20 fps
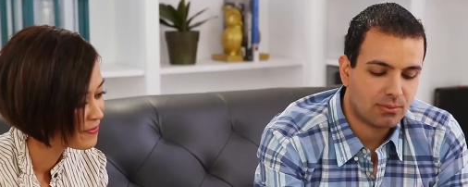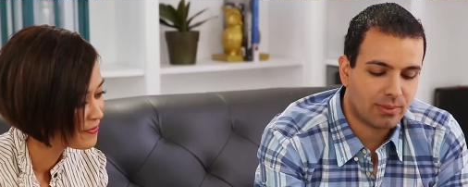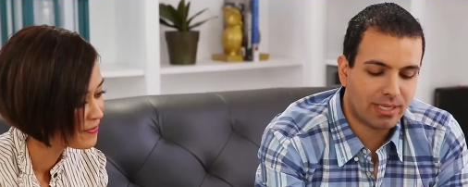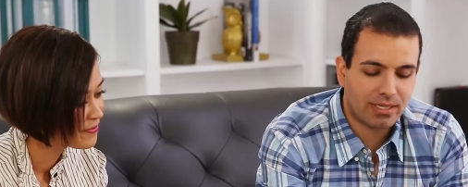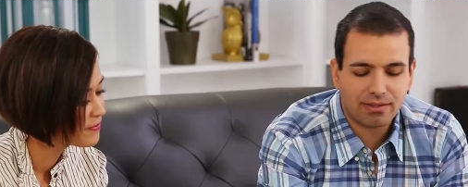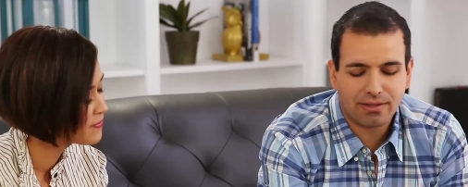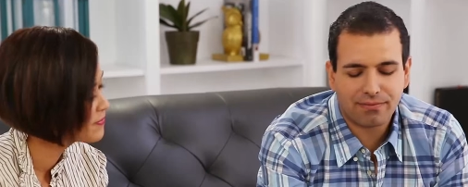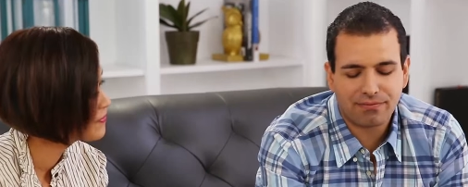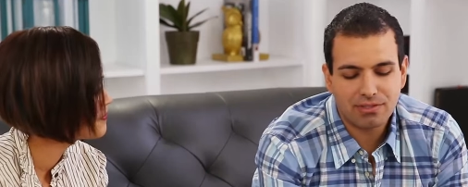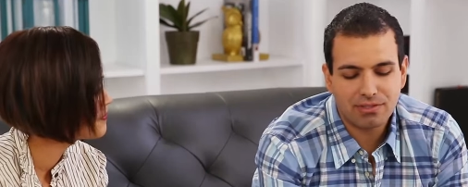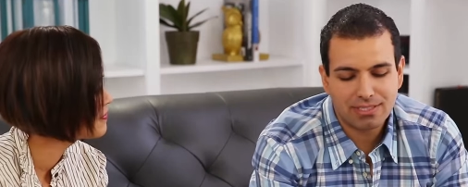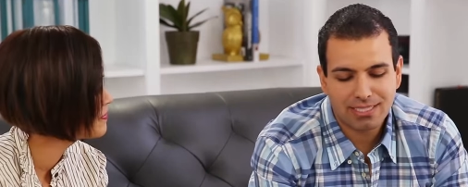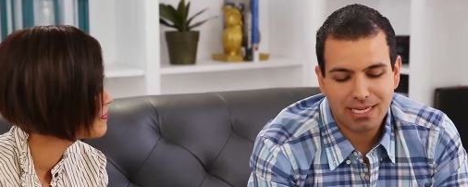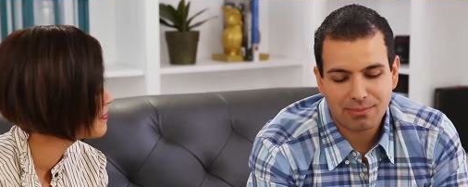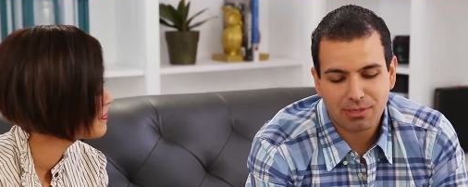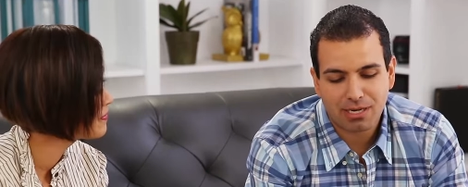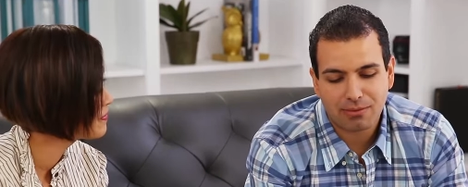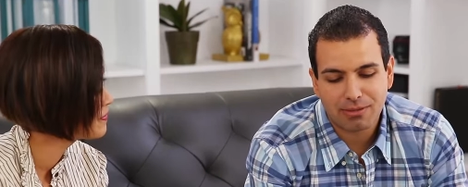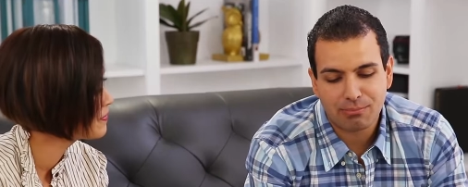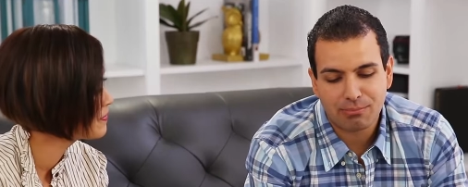Speaker 1: well, the first thing I'd
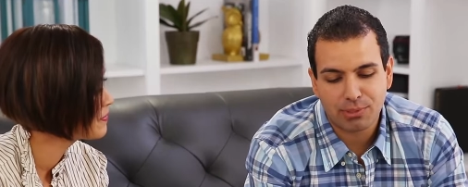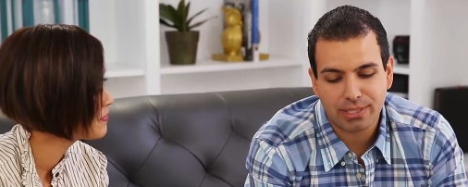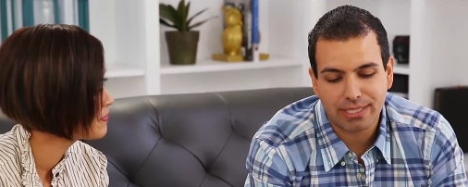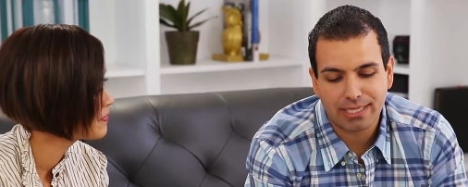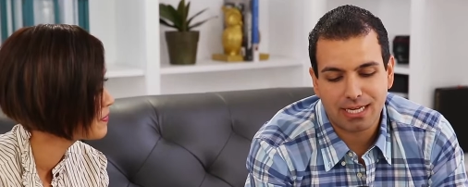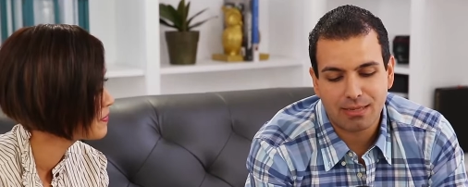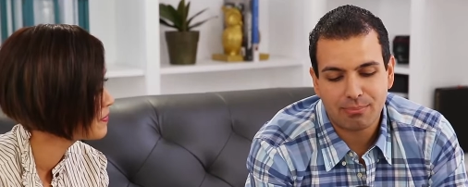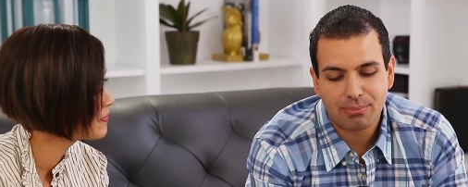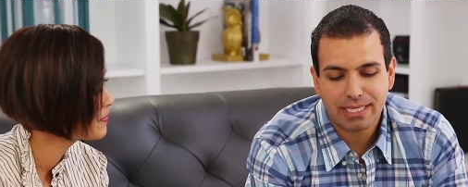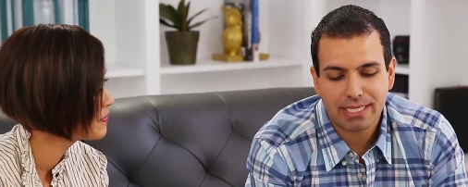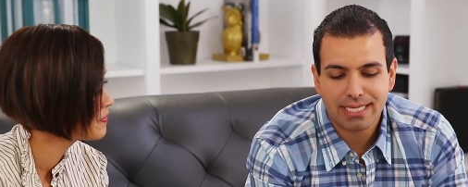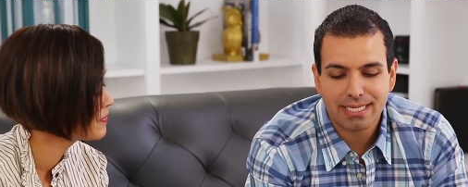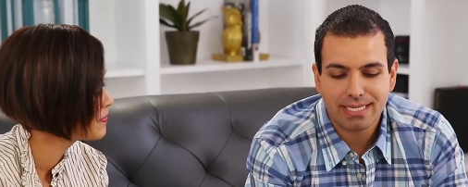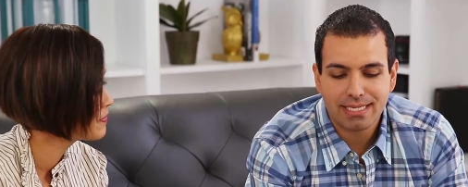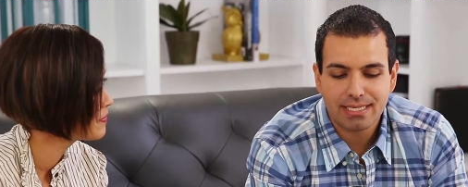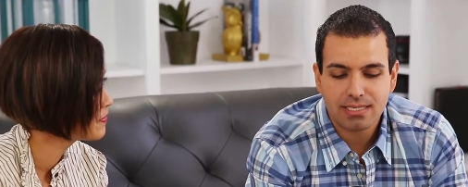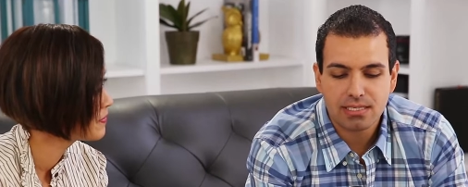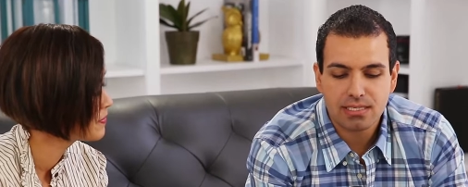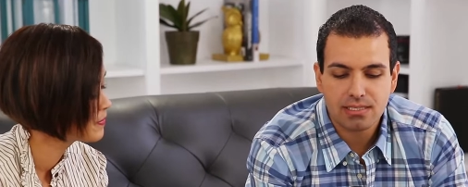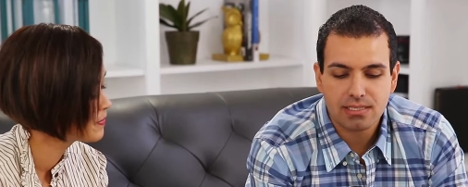probably bring up
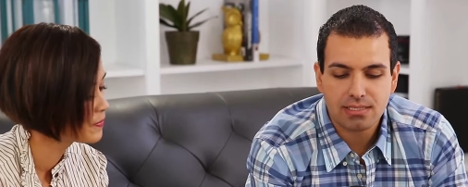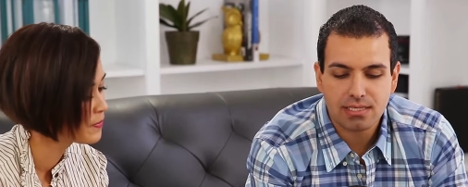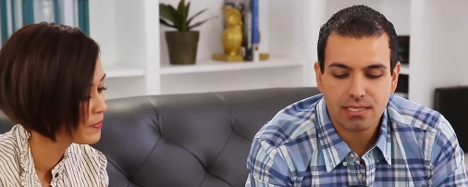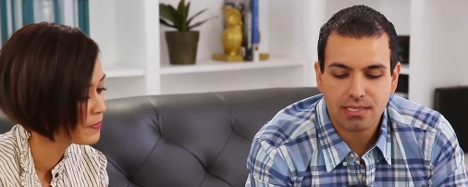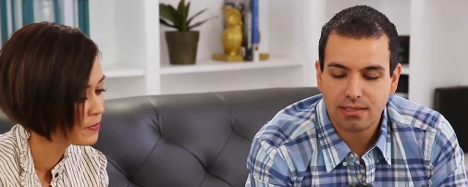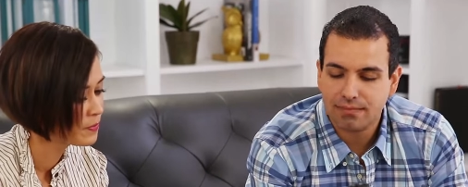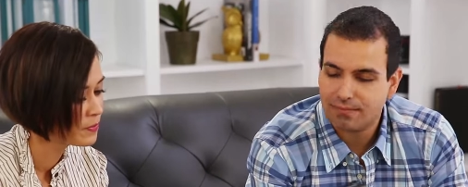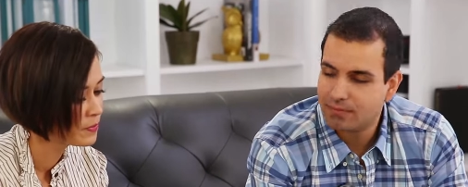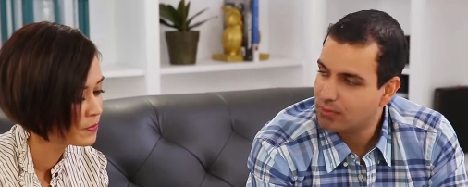is the